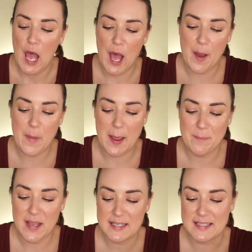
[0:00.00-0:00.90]
I
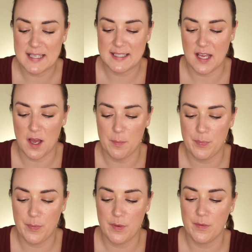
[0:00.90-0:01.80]
picked this up
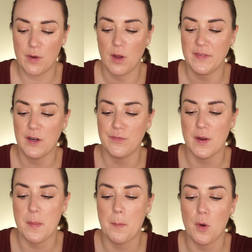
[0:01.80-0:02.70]
on there
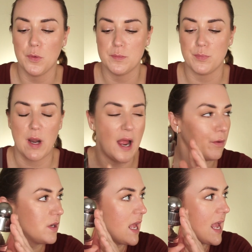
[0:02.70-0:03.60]
from Molten
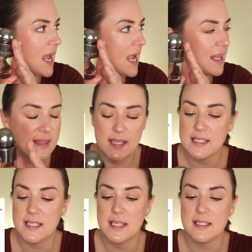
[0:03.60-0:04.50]
Brown, and
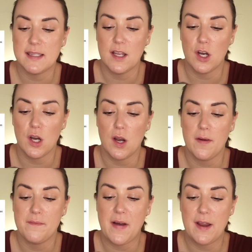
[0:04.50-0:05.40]
this is their
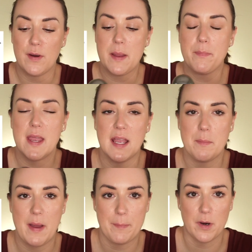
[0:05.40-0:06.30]
Fiery Pink
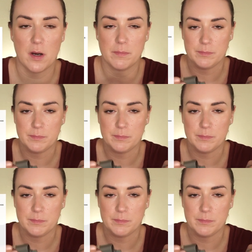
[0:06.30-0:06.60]
Pepper.